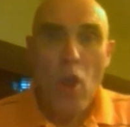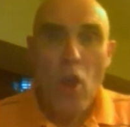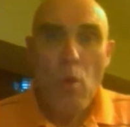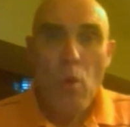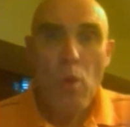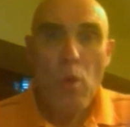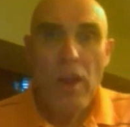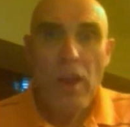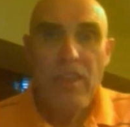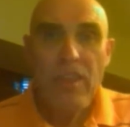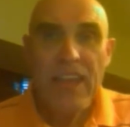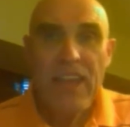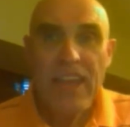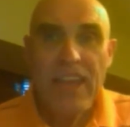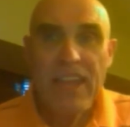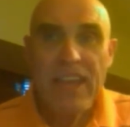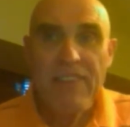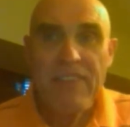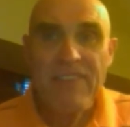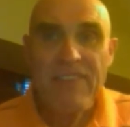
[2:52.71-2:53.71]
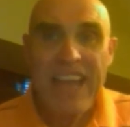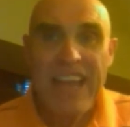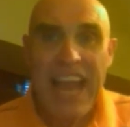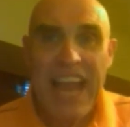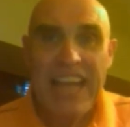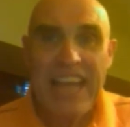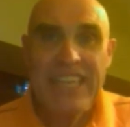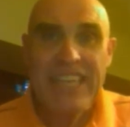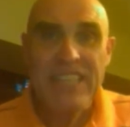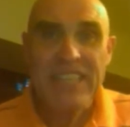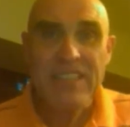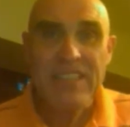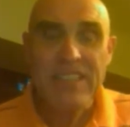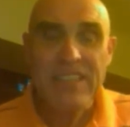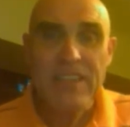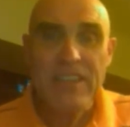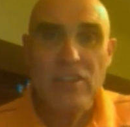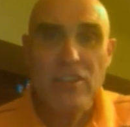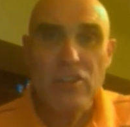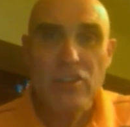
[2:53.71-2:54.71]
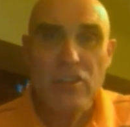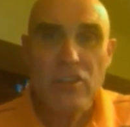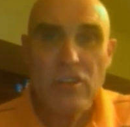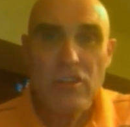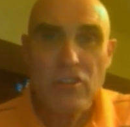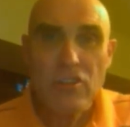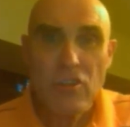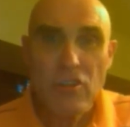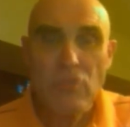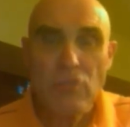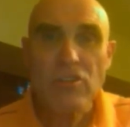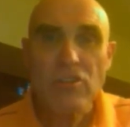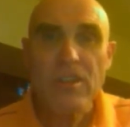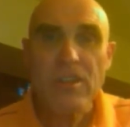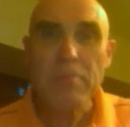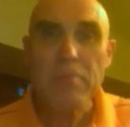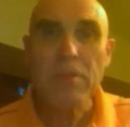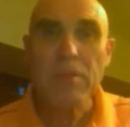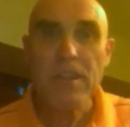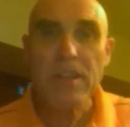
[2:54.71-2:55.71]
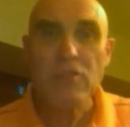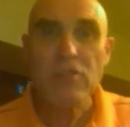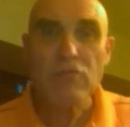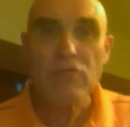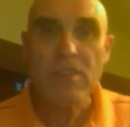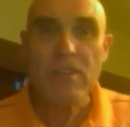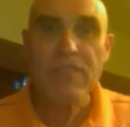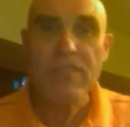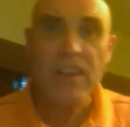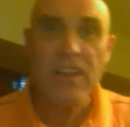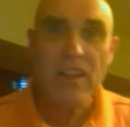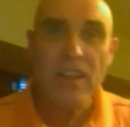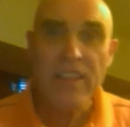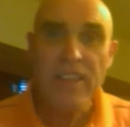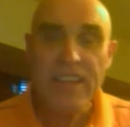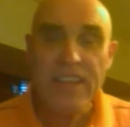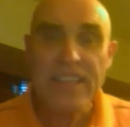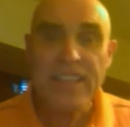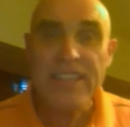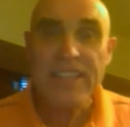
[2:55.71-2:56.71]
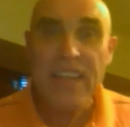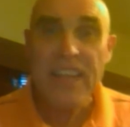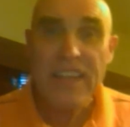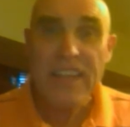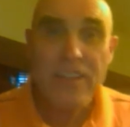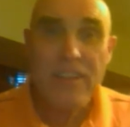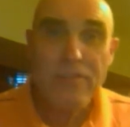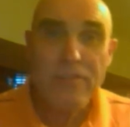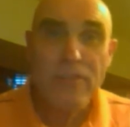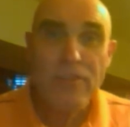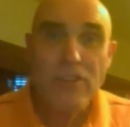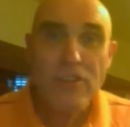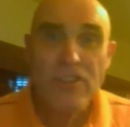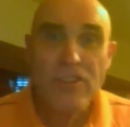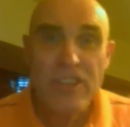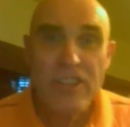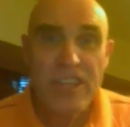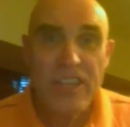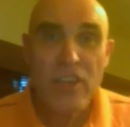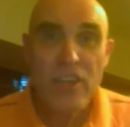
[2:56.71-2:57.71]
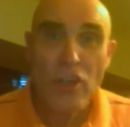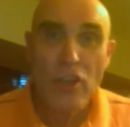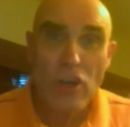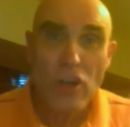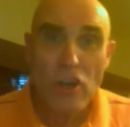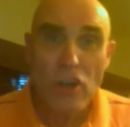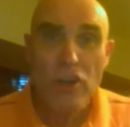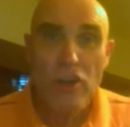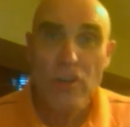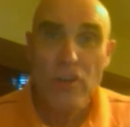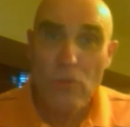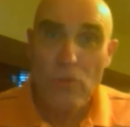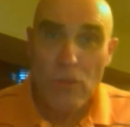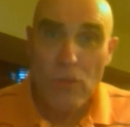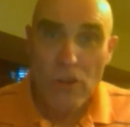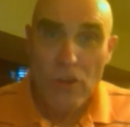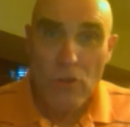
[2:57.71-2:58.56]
where they give guidance that is so simple and trivial that it's like the first thing you learned when